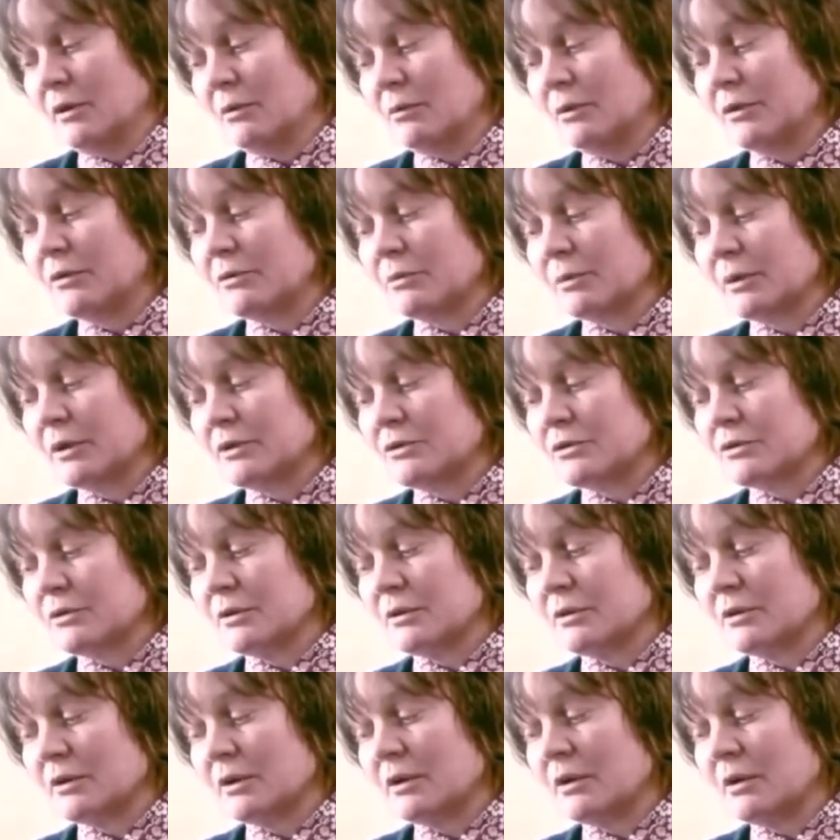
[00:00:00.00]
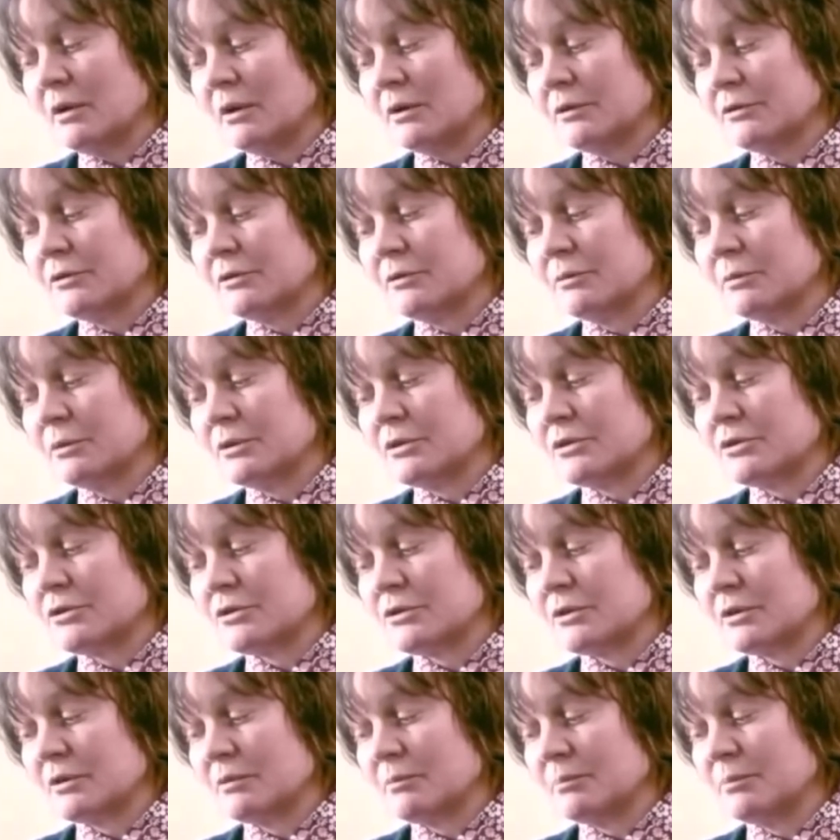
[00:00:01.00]
religion and art,
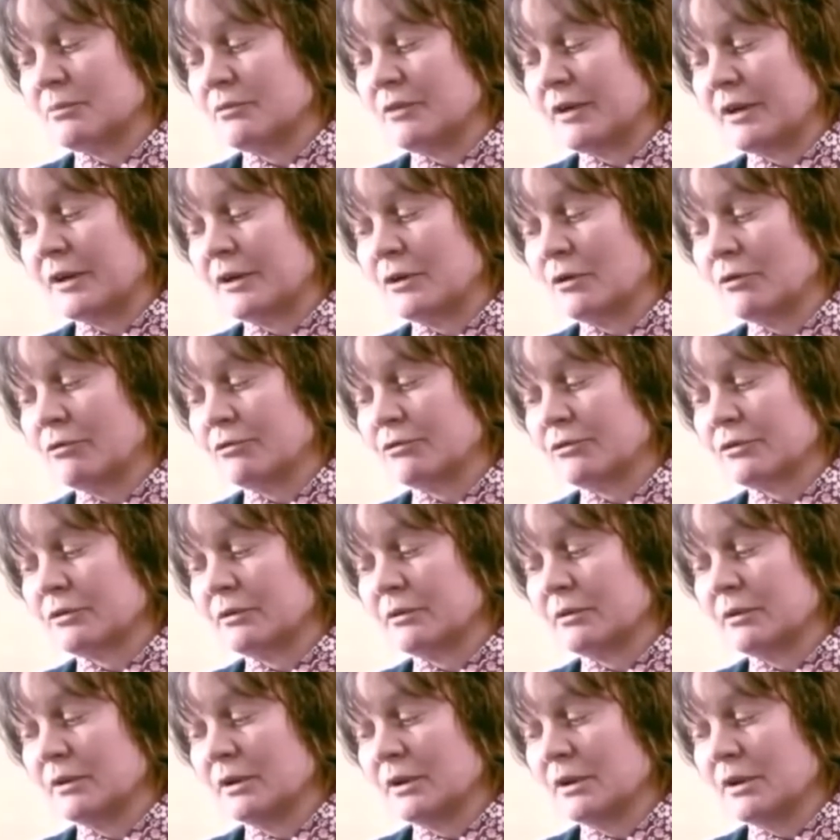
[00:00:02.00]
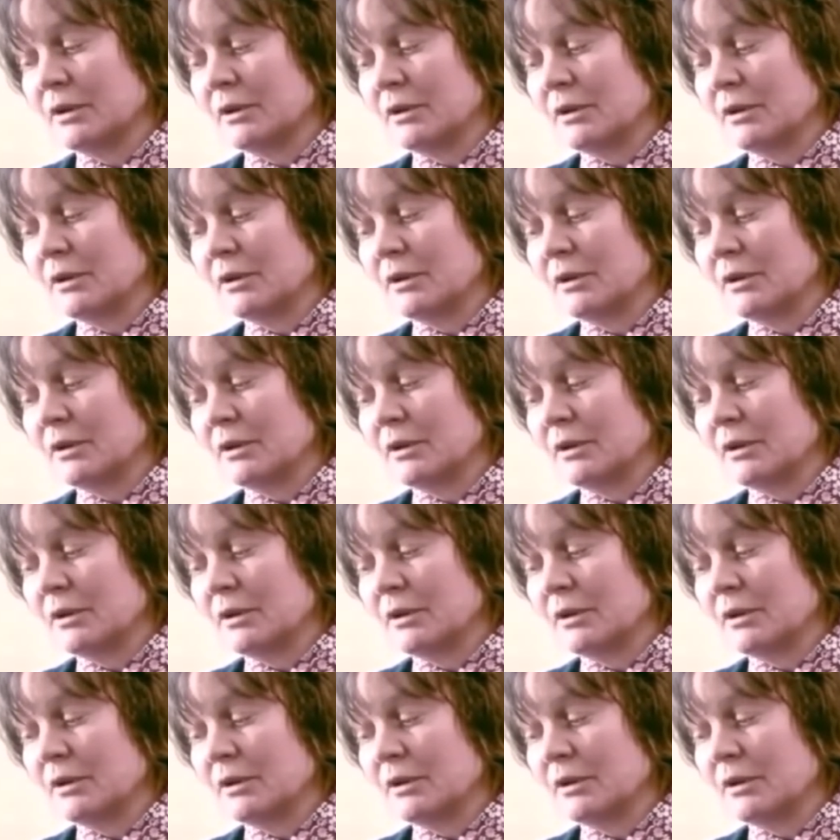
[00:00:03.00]
which very often